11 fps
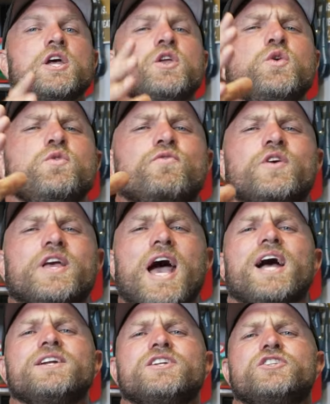You've
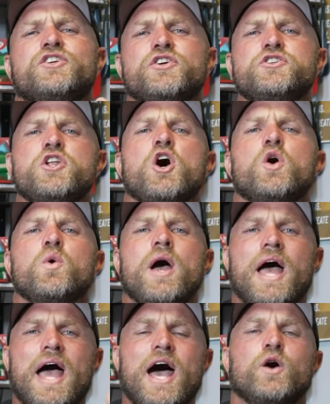got to know
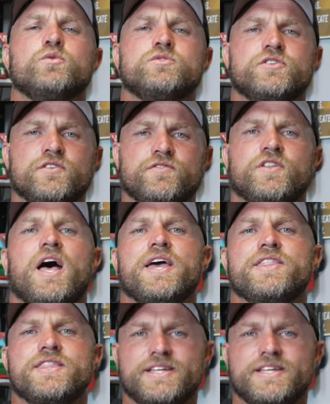how to fly the